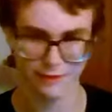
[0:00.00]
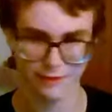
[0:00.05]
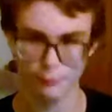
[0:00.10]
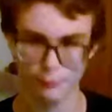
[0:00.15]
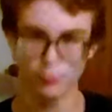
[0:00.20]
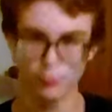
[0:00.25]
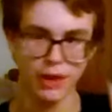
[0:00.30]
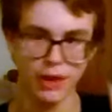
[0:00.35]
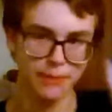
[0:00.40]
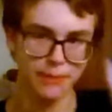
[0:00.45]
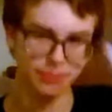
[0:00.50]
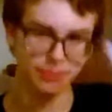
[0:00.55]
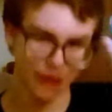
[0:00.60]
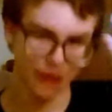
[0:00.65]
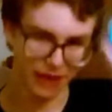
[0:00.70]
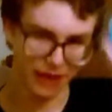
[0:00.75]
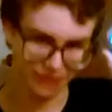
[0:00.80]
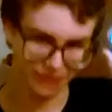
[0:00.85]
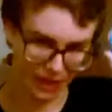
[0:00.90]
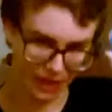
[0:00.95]
a
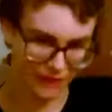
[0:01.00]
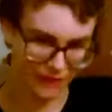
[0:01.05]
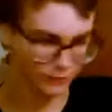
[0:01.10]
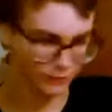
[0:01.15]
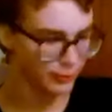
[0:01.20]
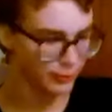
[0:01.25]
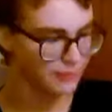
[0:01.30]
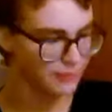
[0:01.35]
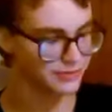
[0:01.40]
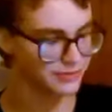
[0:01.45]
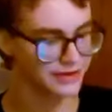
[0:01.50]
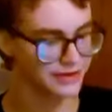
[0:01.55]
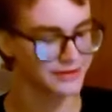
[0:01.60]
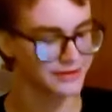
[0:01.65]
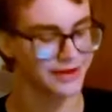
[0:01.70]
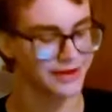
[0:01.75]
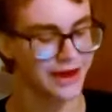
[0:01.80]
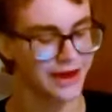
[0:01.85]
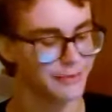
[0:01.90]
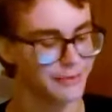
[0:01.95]
web
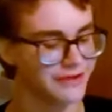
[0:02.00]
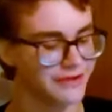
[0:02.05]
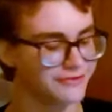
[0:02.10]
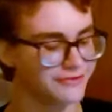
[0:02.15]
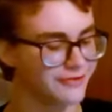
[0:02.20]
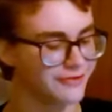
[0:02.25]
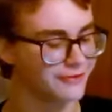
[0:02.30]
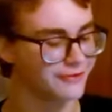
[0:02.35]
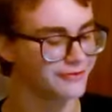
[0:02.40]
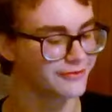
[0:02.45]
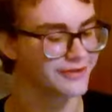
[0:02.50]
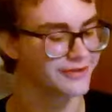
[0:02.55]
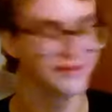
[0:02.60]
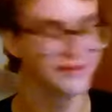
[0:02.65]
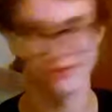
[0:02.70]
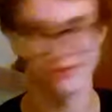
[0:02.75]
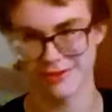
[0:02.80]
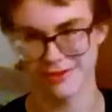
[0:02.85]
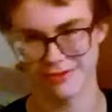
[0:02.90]
thing on my phone,